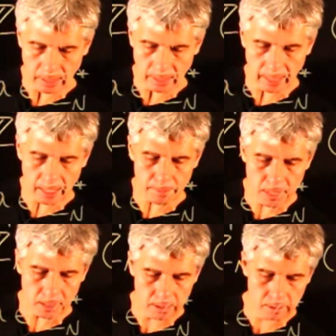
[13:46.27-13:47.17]

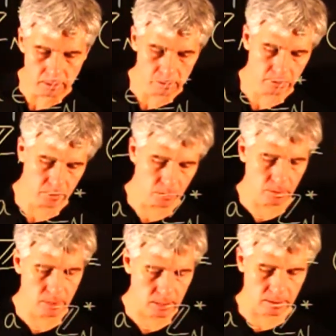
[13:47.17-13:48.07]
m, so
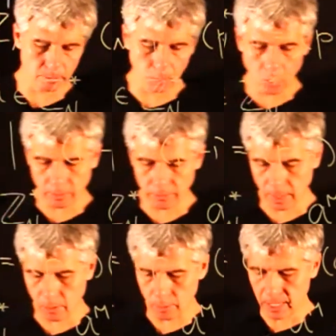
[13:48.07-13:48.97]
this is a block of
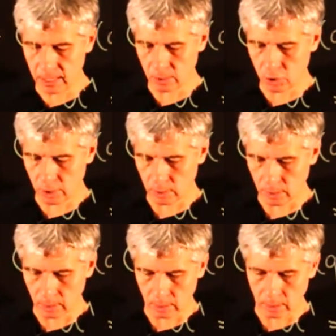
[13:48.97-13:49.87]
our message,
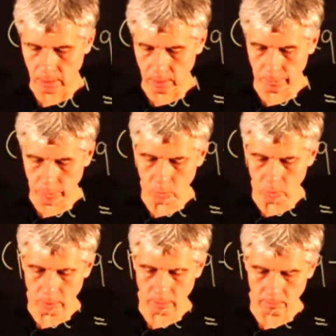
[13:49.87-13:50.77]
compute